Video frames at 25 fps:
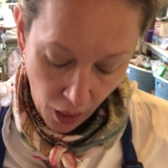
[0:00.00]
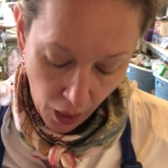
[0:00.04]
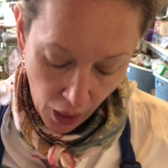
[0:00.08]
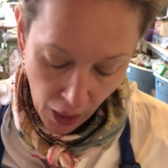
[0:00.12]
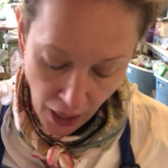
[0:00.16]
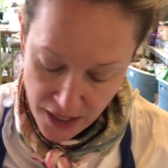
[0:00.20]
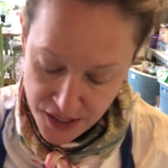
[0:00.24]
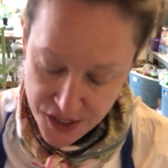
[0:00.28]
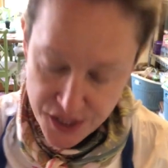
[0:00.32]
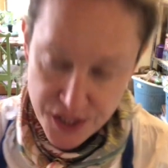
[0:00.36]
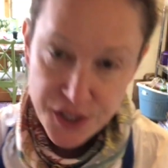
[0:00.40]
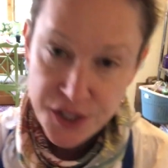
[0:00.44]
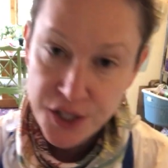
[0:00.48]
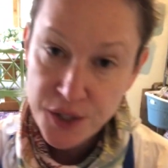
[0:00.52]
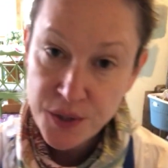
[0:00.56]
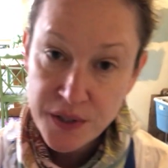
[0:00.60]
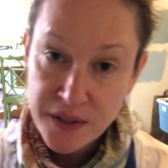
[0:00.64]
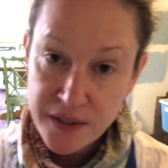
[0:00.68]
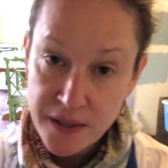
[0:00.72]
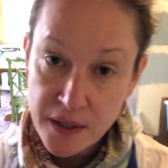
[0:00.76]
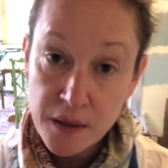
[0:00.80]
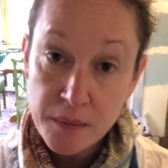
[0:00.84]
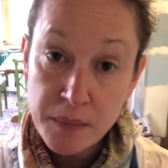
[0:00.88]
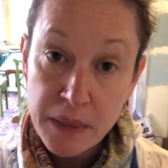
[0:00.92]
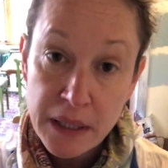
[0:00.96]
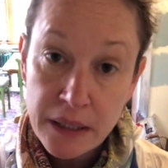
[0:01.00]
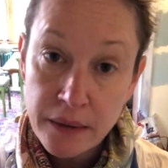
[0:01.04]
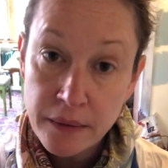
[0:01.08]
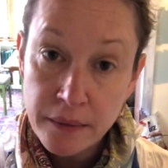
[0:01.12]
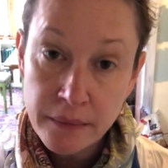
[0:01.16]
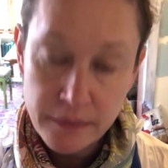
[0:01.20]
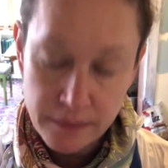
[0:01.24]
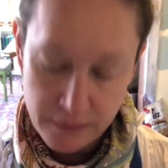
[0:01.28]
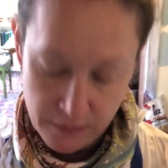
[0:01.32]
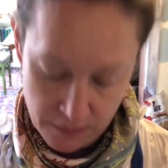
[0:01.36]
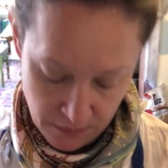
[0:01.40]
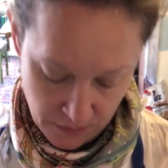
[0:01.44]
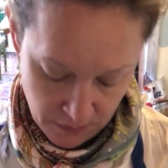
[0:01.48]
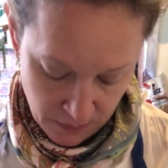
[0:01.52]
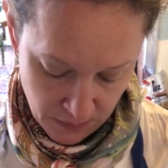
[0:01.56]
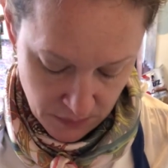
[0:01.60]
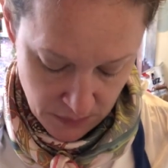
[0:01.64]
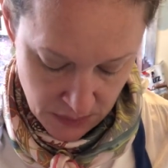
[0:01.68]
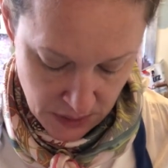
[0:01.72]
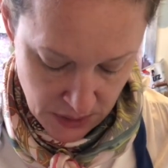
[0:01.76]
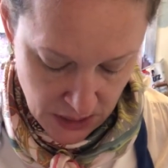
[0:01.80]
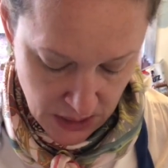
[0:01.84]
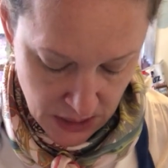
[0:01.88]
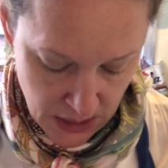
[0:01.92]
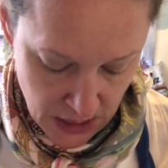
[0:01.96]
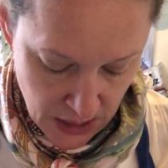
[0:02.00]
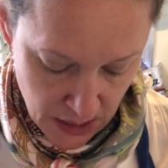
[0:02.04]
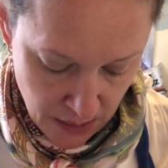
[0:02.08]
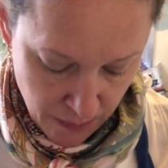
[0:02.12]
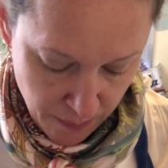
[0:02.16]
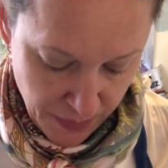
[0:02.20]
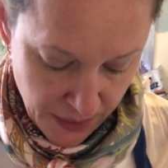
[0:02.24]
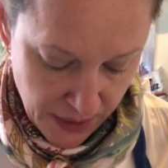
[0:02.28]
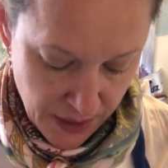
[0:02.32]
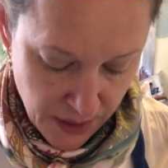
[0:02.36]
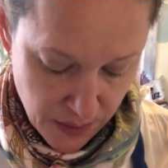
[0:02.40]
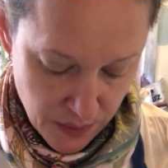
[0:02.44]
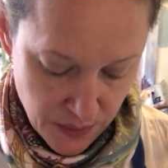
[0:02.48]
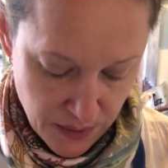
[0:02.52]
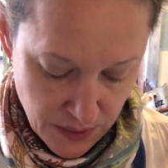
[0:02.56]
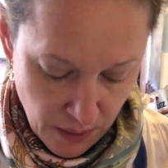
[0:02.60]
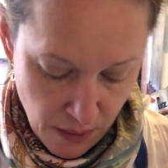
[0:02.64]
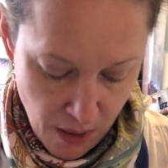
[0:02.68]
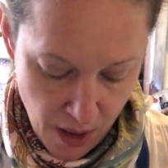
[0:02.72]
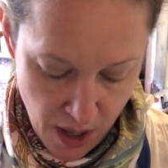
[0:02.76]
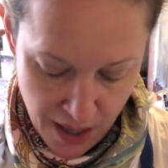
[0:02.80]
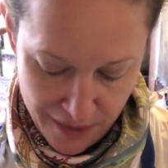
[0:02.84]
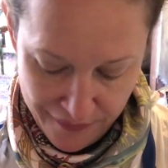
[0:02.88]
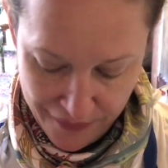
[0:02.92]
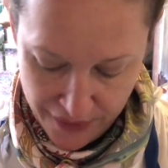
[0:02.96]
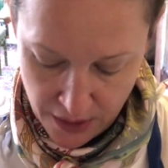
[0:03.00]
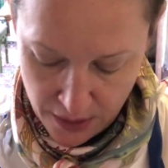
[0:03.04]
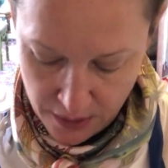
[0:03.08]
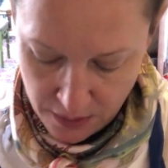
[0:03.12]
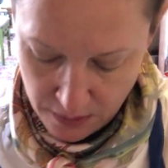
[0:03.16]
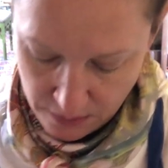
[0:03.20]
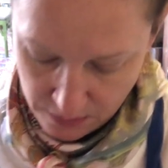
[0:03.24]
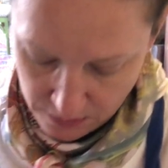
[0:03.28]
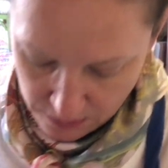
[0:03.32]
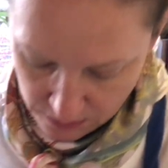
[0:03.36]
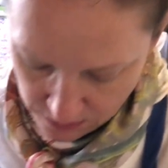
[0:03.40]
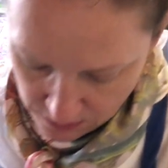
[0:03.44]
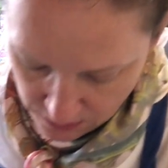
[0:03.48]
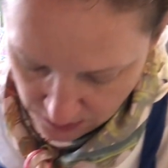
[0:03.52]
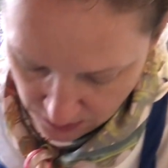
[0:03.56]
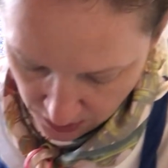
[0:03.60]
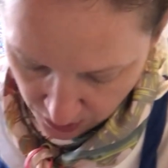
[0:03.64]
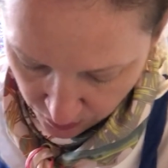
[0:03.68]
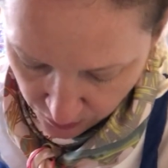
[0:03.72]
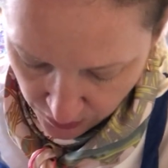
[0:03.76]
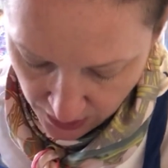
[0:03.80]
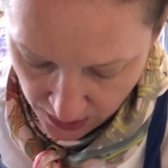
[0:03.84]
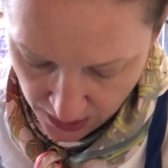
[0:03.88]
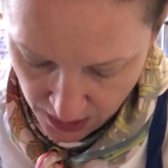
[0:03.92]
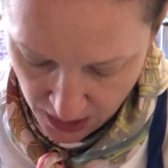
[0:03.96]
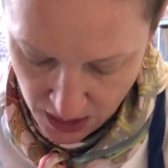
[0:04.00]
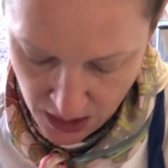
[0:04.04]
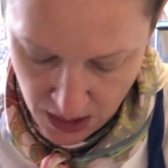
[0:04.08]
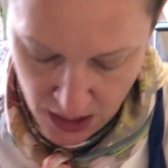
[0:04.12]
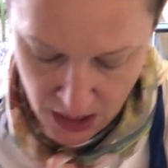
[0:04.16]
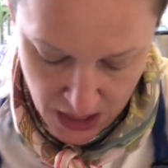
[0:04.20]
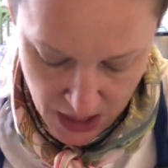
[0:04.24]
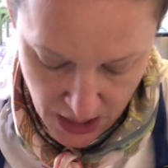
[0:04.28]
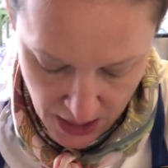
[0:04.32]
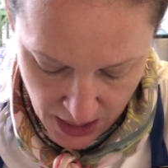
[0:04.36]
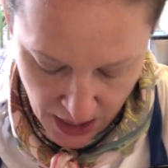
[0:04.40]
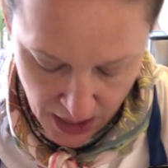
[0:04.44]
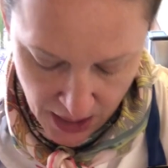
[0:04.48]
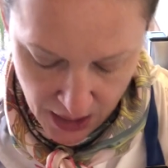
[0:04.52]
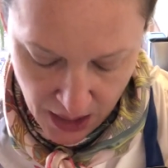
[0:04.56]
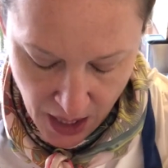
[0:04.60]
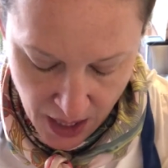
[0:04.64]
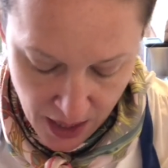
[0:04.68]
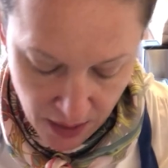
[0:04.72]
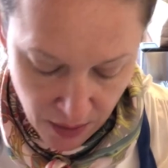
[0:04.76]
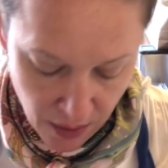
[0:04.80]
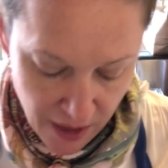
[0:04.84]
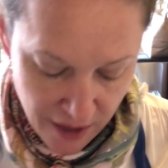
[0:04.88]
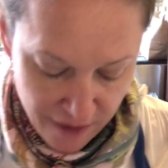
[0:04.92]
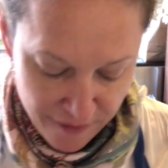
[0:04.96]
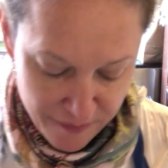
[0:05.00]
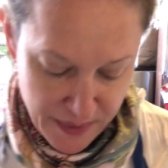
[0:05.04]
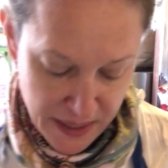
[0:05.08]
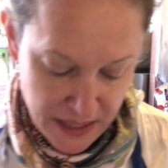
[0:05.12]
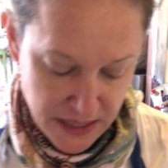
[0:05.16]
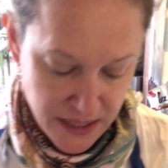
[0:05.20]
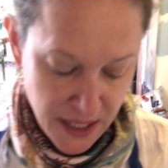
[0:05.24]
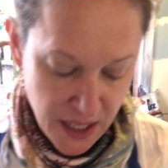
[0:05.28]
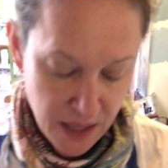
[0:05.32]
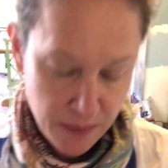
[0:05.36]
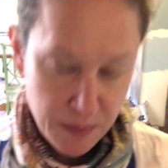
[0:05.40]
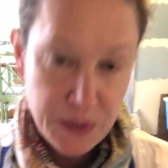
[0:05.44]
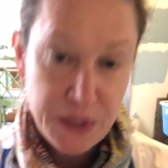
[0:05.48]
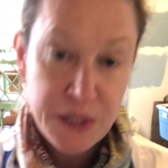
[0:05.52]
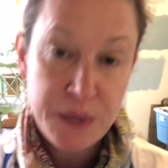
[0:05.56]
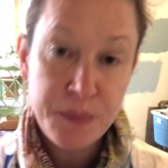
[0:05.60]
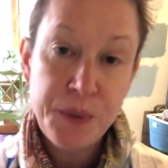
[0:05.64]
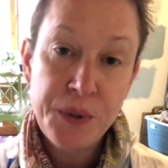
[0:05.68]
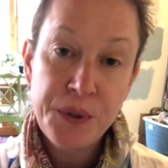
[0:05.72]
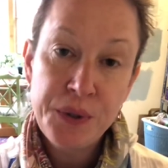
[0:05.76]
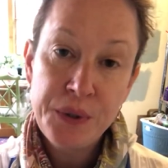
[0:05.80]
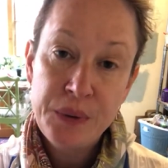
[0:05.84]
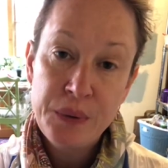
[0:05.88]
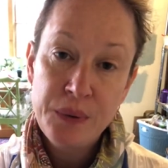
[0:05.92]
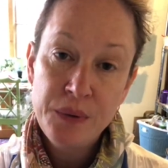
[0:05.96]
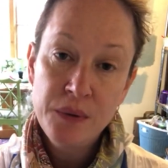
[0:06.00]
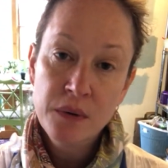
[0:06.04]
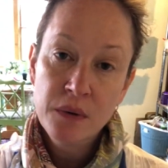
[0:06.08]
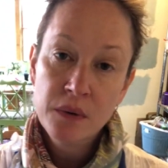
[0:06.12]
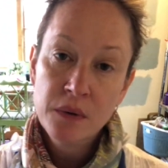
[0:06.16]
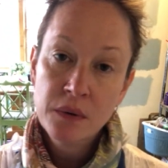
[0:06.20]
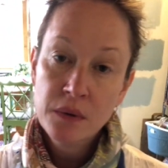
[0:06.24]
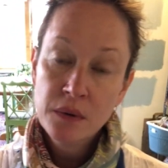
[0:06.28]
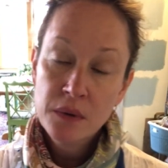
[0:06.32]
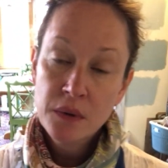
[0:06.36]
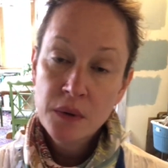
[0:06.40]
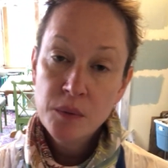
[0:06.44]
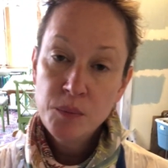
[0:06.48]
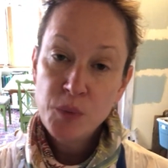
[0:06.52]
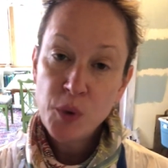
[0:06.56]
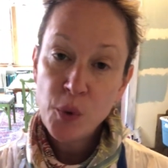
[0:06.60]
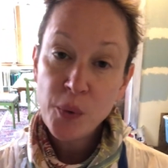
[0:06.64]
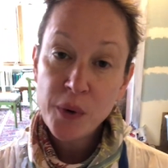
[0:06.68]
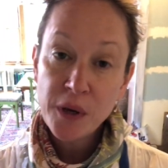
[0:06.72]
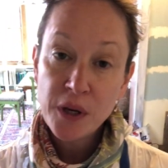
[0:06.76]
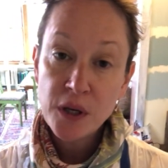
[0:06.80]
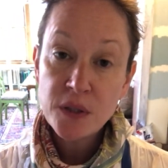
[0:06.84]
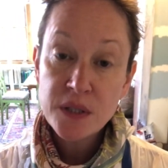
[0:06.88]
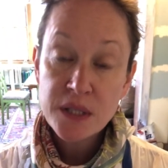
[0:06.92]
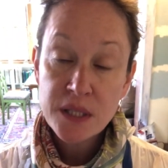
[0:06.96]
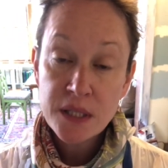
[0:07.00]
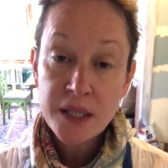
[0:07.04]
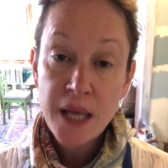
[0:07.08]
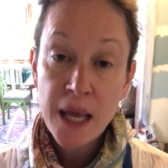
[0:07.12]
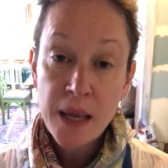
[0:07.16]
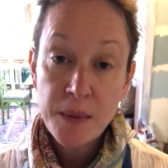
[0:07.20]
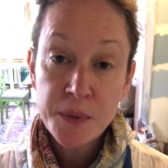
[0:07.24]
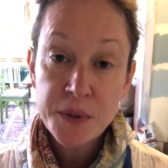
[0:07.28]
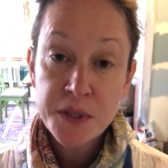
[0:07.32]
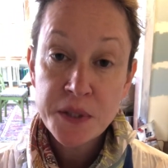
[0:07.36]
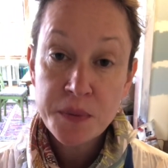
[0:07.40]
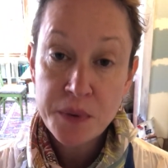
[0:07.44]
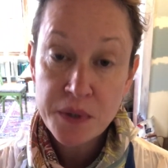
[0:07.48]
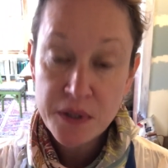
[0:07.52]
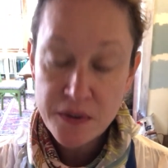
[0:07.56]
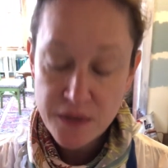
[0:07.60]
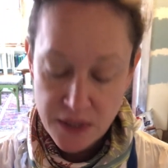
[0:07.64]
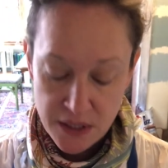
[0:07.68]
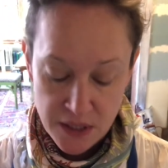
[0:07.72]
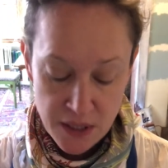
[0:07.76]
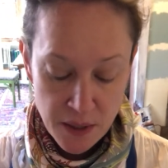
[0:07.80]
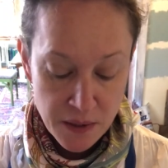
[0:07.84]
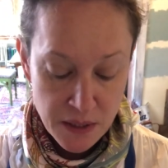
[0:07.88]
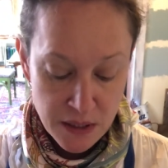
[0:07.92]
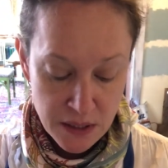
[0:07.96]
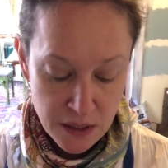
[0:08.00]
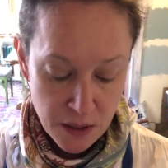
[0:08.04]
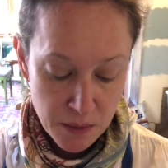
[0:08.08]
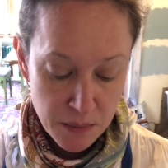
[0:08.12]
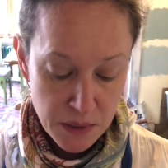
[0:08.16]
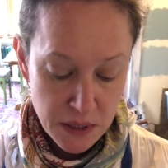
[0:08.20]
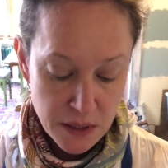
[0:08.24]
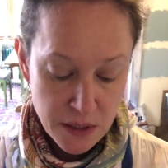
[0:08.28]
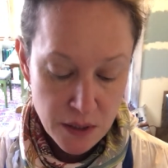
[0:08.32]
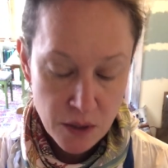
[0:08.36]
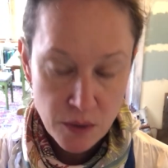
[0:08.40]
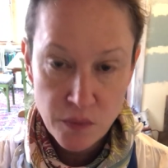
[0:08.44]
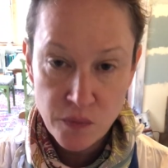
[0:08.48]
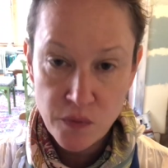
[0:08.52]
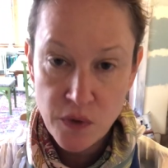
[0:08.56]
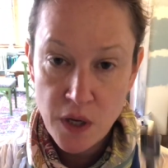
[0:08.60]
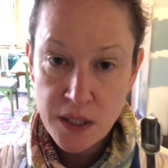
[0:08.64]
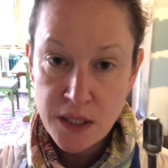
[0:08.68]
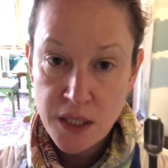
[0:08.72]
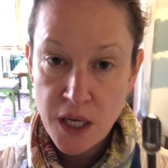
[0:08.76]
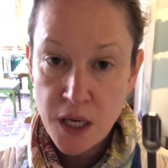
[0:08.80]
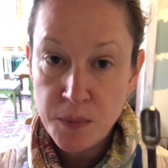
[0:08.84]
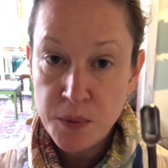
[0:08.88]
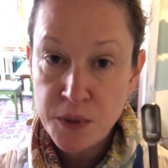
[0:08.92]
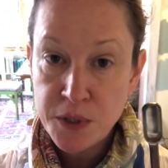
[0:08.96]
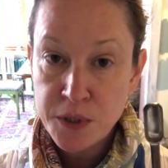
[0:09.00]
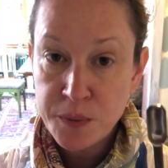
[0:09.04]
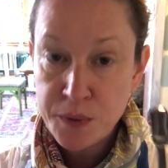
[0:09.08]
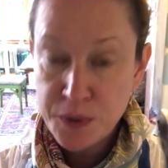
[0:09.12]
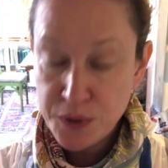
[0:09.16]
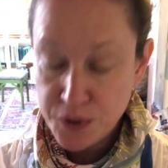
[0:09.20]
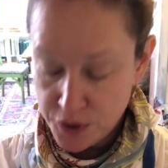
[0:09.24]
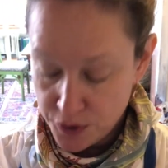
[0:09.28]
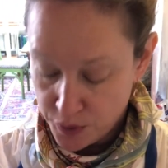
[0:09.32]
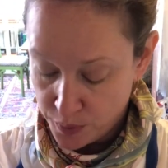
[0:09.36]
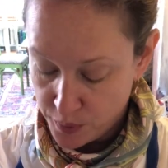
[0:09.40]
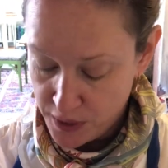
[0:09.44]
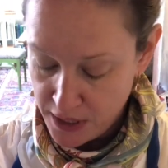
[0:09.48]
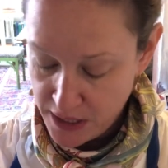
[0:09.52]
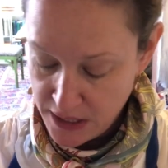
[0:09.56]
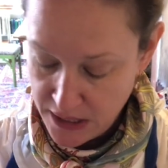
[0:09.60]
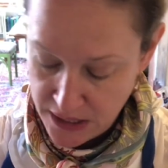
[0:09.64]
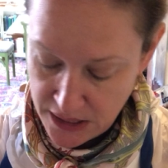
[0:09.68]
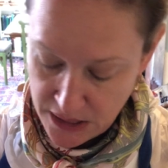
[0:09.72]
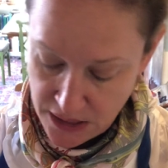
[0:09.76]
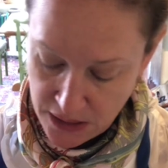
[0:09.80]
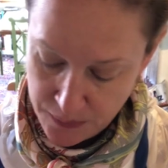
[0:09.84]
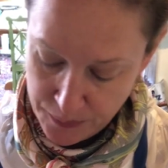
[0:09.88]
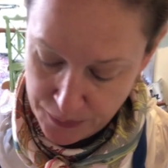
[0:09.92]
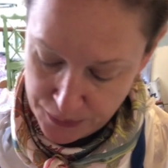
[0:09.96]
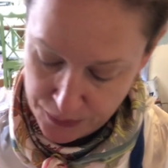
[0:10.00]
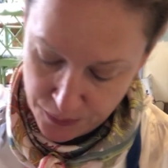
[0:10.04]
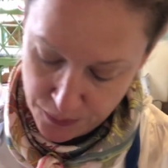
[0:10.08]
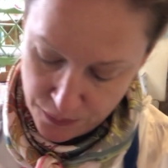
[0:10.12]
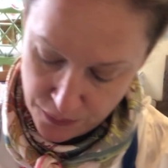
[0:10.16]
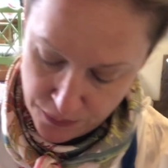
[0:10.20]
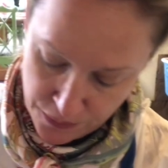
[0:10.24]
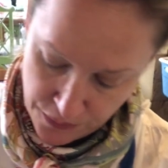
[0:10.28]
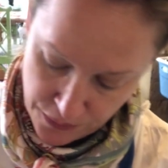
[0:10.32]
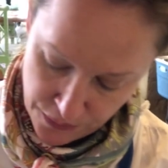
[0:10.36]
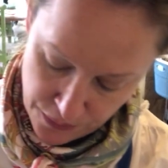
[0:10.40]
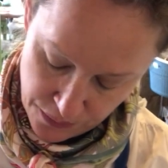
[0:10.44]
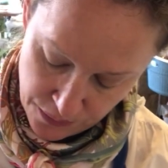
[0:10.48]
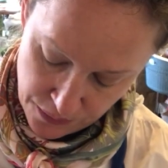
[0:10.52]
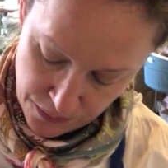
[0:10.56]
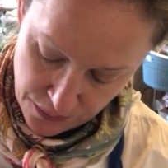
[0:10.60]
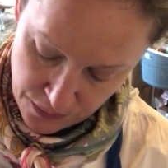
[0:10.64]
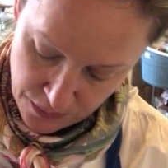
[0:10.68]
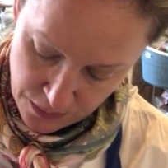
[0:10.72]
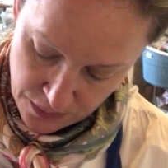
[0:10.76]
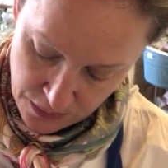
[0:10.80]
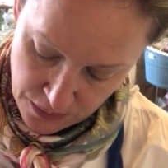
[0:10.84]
I just use cinnamon, but I use a lot of it, okay? And I don't have my tablespoon, but we use a tablespoon of cinnamon. So a tablespoon's 3 teaspoons.